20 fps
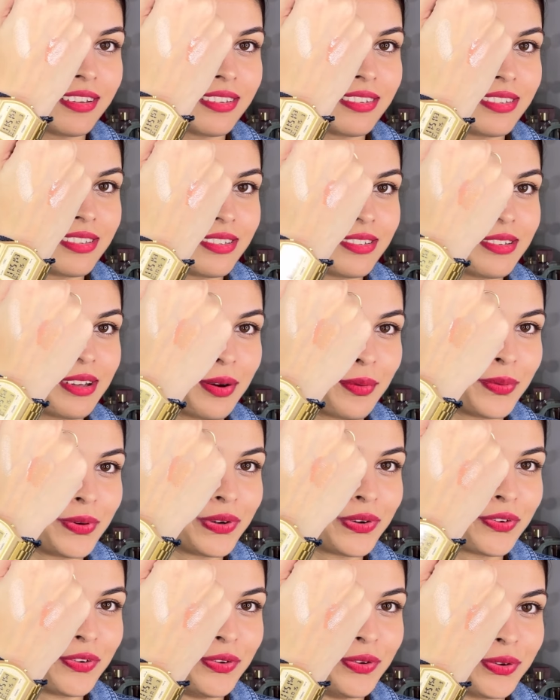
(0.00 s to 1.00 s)
This is how
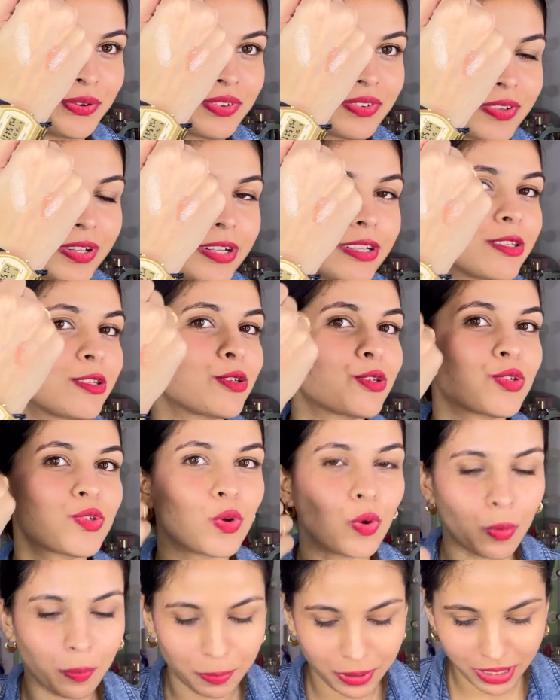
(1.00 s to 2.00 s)
it looks. It's
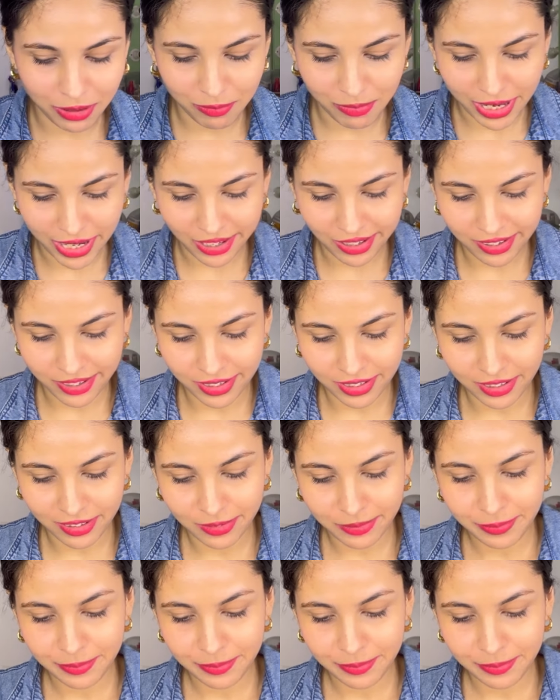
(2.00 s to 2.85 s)
so pigmented.